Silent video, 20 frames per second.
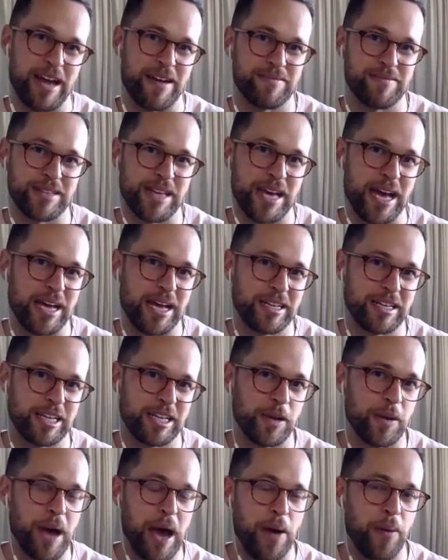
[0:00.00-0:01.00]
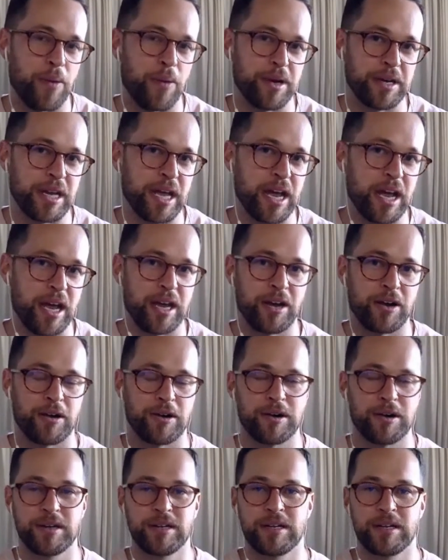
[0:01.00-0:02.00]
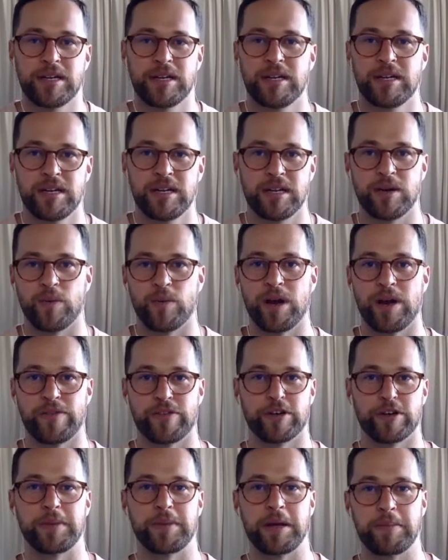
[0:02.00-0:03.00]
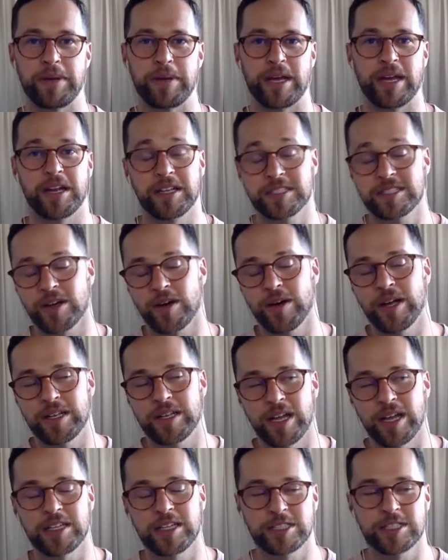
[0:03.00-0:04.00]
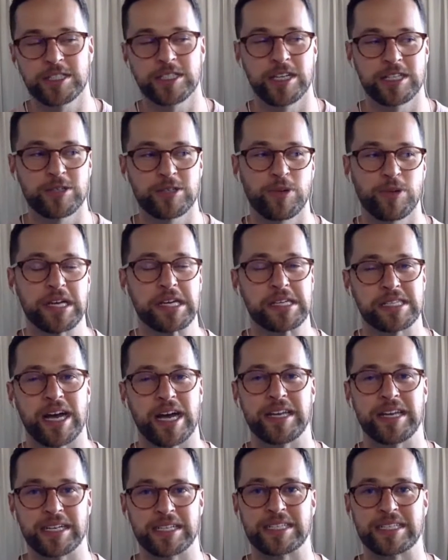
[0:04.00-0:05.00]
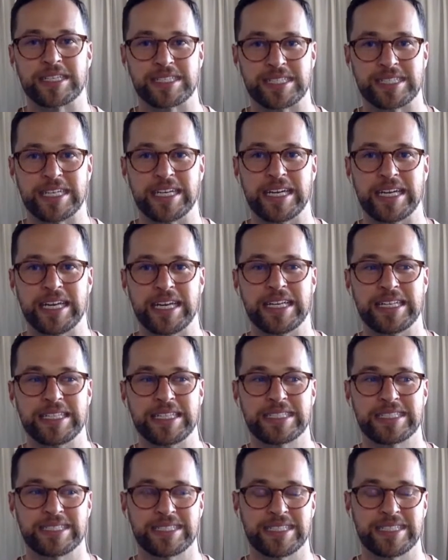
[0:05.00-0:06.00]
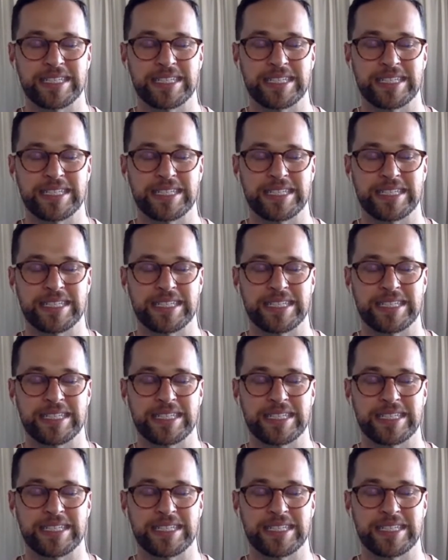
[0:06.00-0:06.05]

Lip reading: have that hour a day or whatever it may be, and it's really exciting to see, and it's